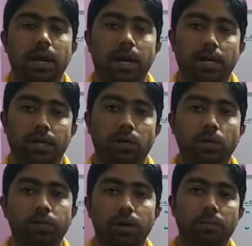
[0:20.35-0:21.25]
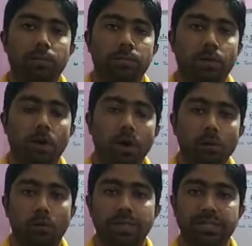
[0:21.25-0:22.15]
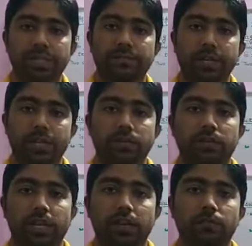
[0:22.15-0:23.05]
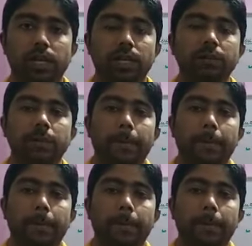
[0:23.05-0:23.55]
I hope you have all watched these videos carefully